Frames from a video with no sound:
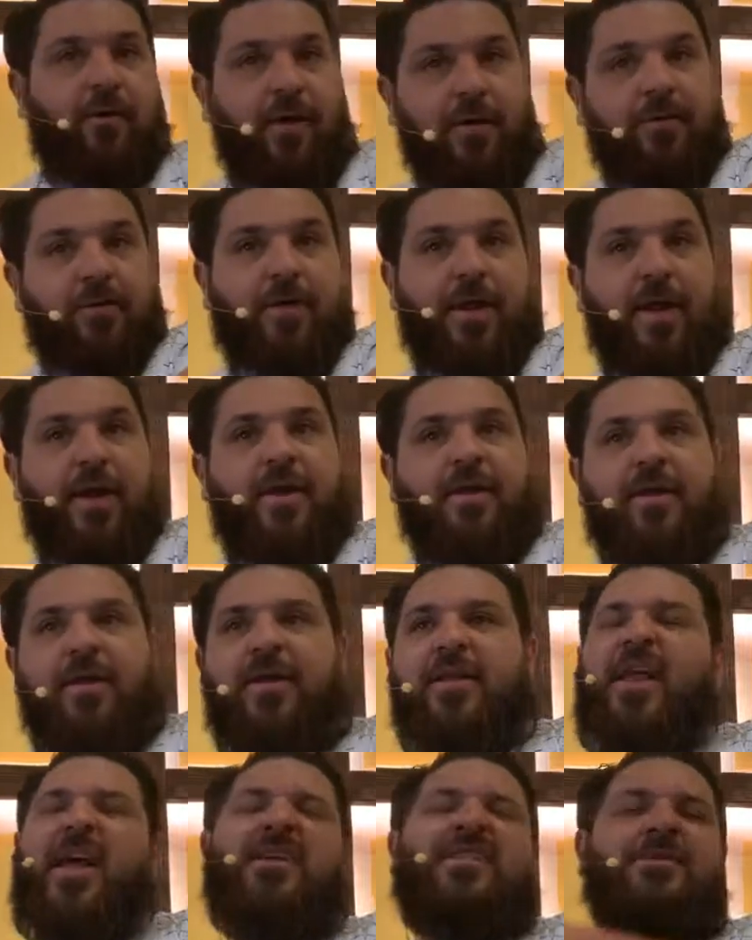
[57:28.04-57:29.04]
on the ground
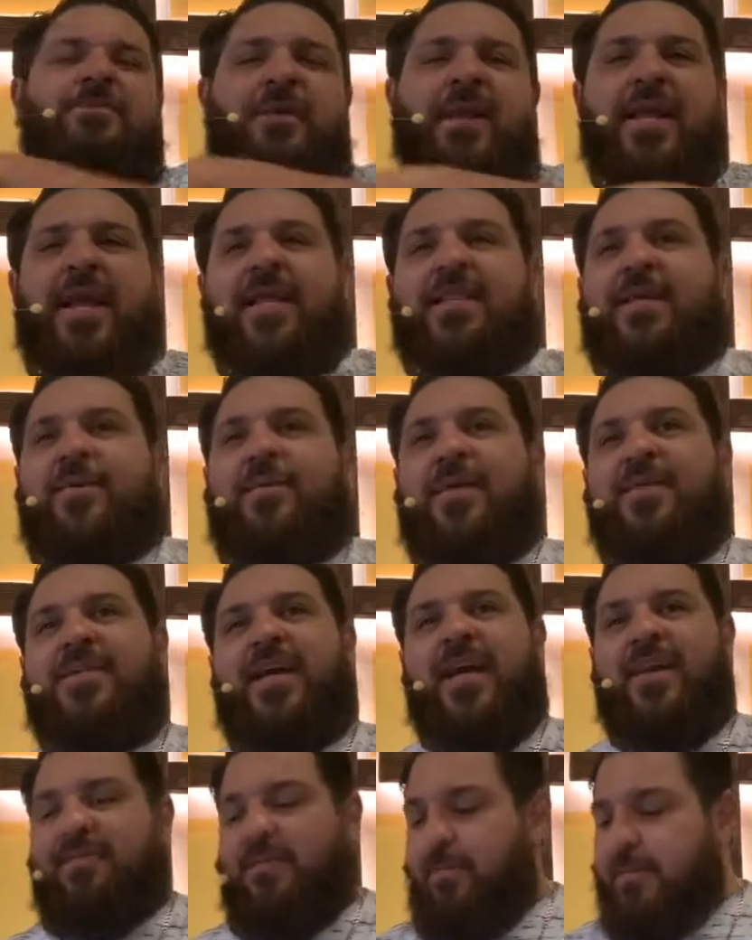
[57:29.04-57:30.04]
and not spitting at them. That's
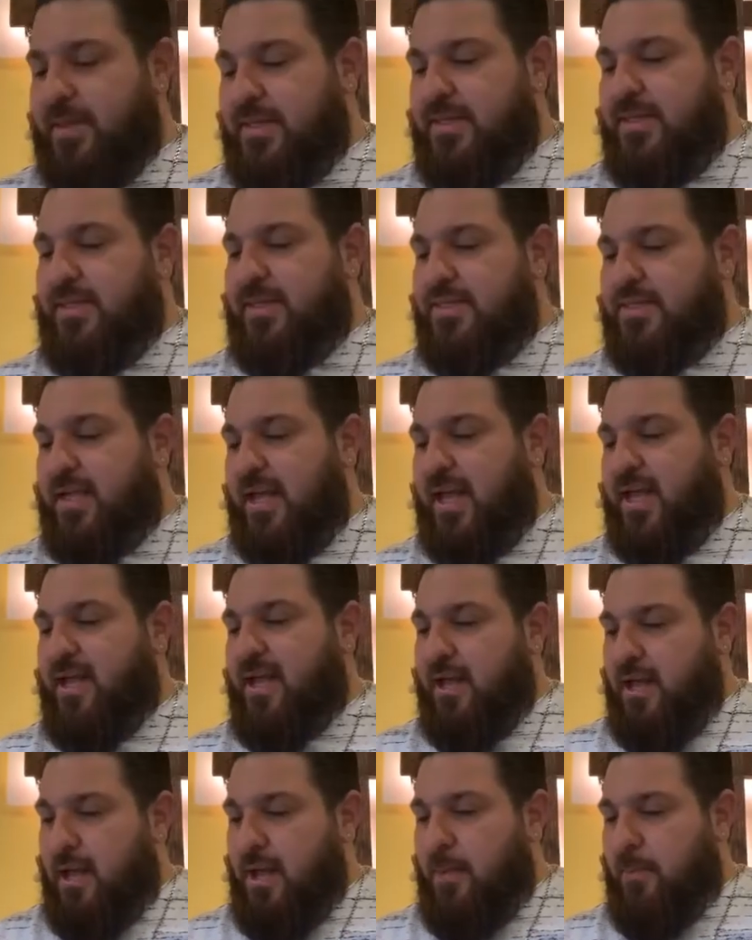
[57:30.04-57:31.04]
kind of a mean thing to say.
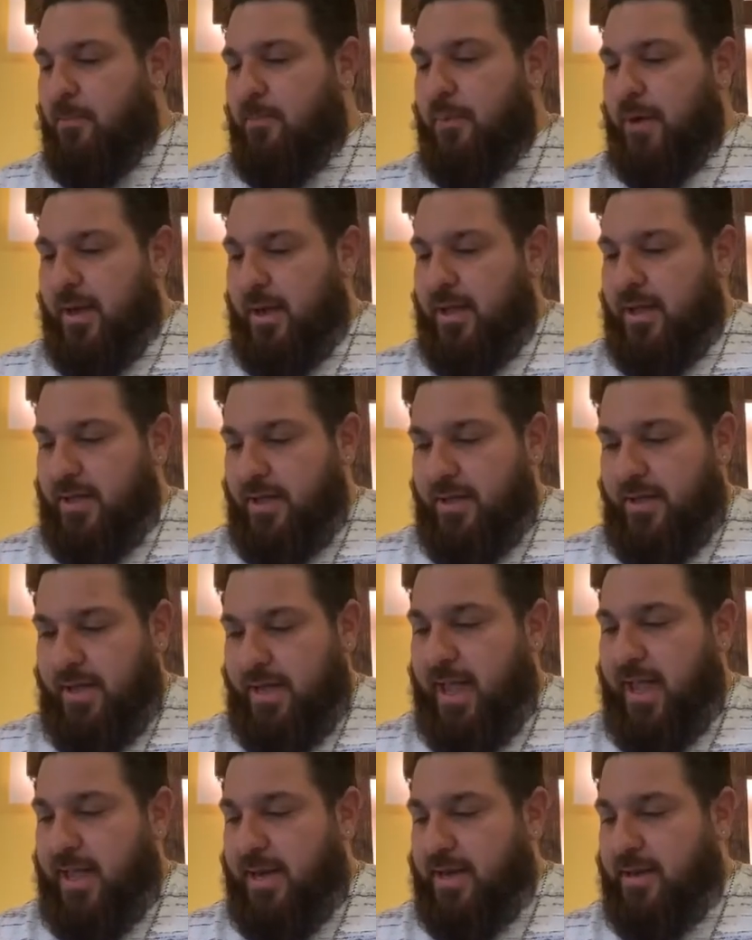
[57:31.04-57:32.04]
But
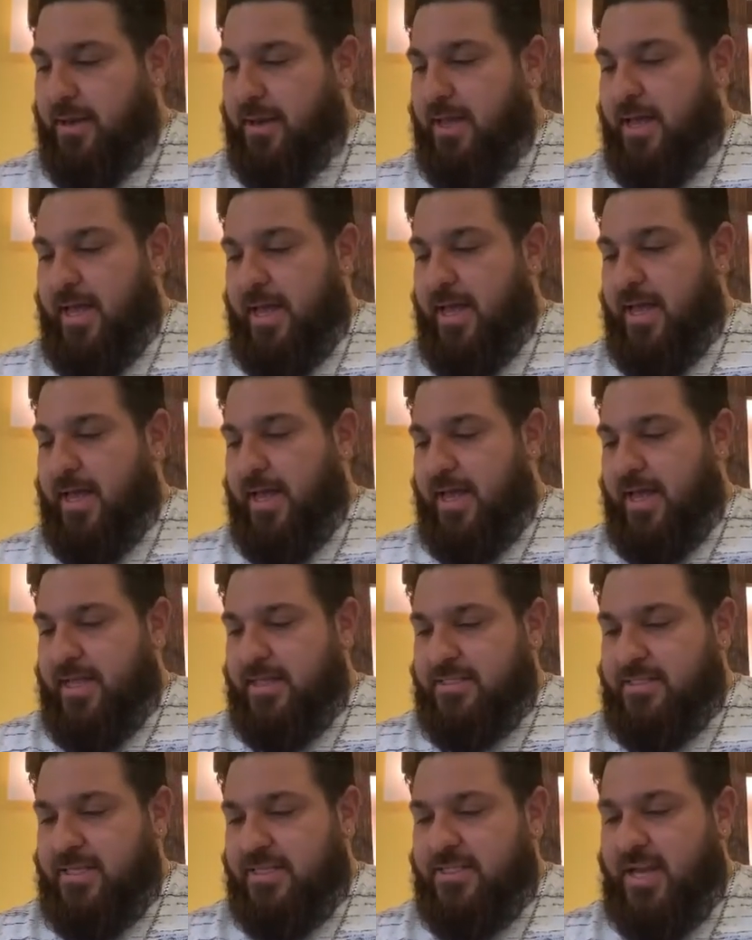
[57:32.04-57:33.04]
again,
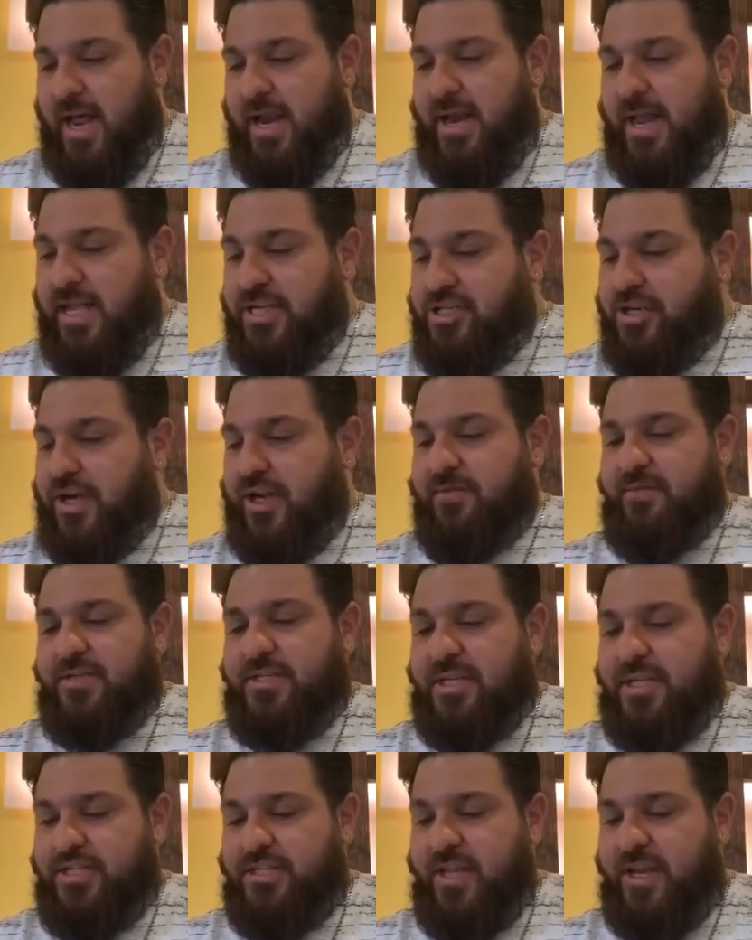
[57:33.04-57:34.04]
it, it, does not nature even
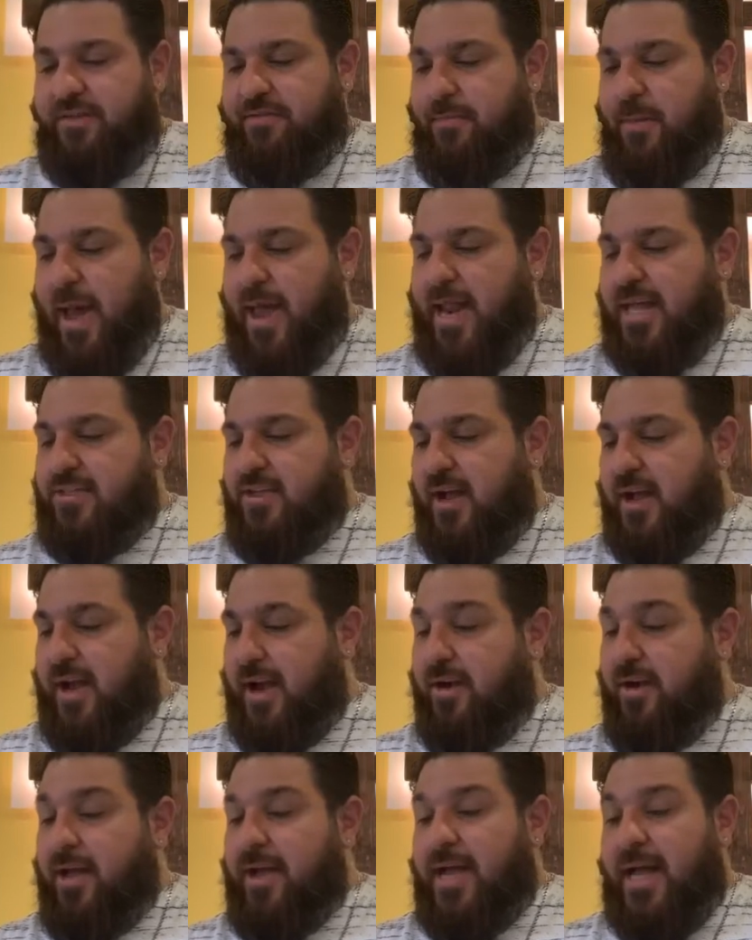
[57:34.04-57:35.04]
teach that if a man has long
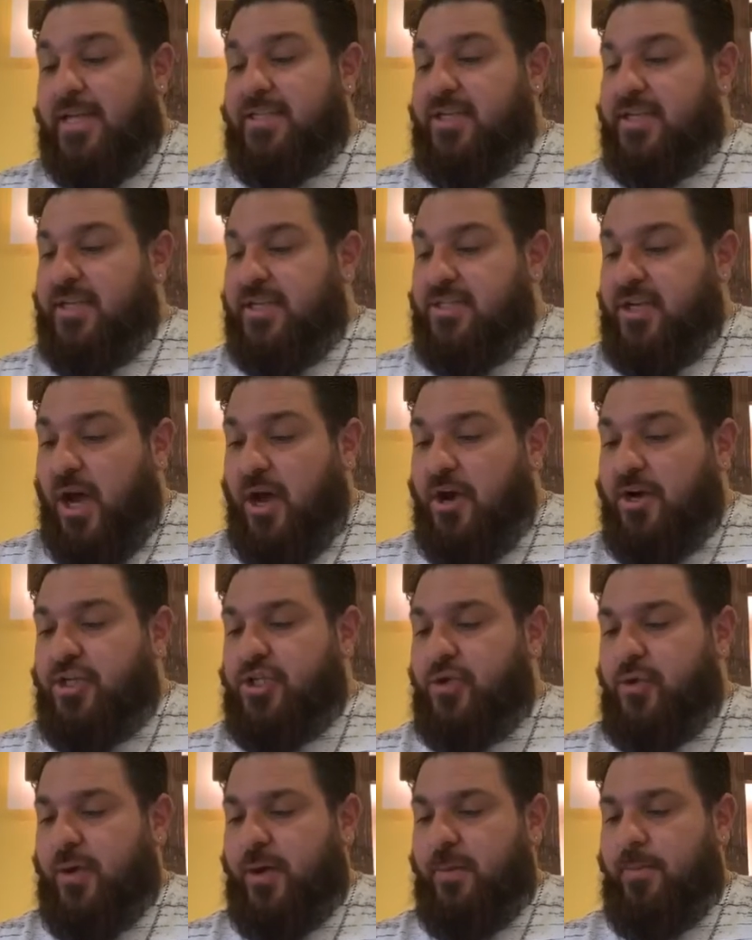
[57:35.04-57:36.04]
hair, it's a dishonor
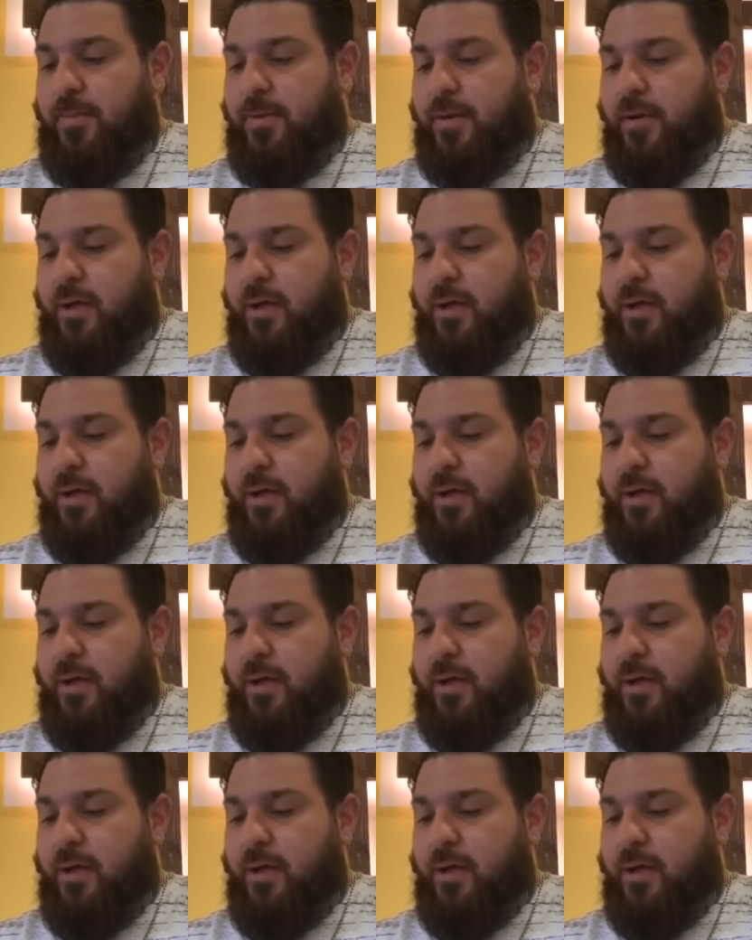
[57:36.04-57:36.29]
to him?